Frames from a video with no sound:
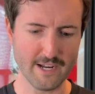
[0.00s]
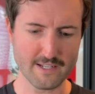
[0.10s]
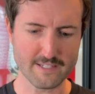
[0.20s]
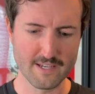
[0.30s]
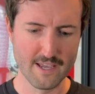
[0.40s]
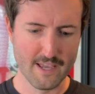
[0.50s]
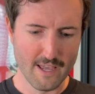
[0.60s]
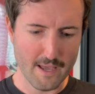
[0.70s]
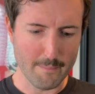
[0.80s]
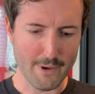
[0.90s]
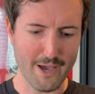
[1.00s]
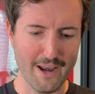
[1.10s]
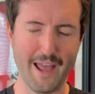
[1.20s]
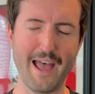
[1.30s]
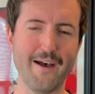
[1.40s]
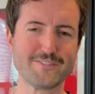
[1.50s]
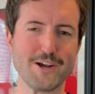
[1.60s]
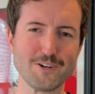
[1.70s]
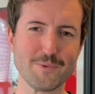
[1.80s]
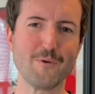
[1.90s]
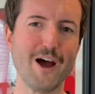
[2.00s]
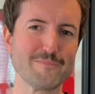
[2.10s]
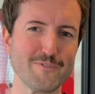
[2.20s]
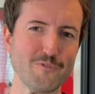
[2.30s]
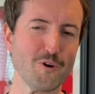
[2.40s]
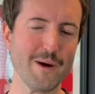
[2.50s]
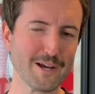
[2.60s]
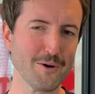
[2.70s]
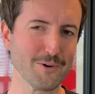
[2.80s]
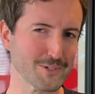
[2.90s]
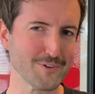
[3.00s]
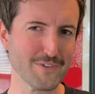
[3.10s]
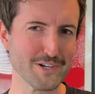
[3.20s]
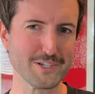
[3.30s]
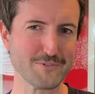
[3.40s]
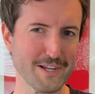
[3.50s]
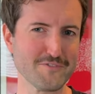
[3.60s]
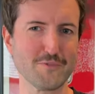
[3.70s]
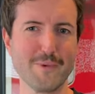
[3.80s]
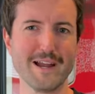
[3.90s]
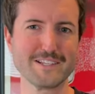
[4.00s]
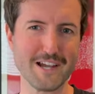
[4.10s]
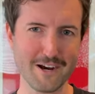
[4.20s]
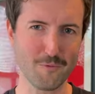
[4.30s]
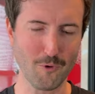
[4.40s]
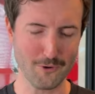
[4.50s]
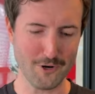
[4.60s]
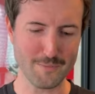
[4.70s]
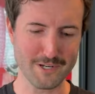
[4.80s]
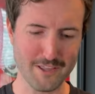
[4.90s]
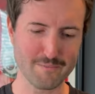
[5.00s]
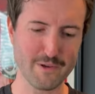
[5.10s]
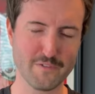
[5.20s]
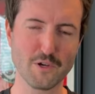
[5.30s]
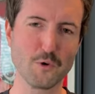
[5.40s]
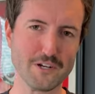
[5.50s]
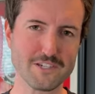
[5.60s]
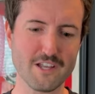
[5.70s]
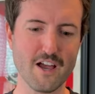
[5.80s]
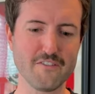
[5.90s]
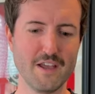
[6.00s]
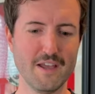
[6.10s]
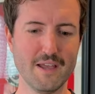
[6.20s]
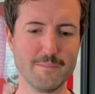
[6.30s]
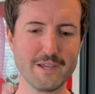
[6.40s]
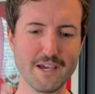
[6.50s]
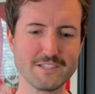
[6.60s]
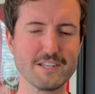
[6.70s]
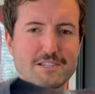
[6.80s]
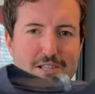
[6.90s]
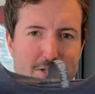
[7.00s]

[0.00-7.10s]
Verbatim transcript: brands. But I've joked with my wife before, my goal is to eventually transform my entire wardrobe to nothing but Vuori stuff because it is